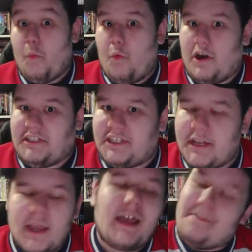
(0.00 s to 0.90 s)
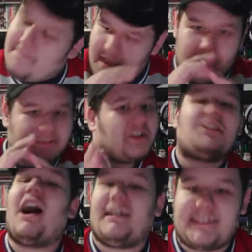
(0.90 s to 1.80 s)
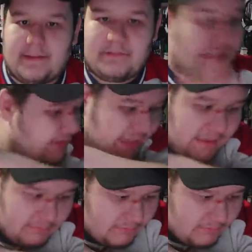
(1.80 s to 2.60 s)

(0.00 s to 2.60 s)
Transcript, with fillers: what? It was a good concept. The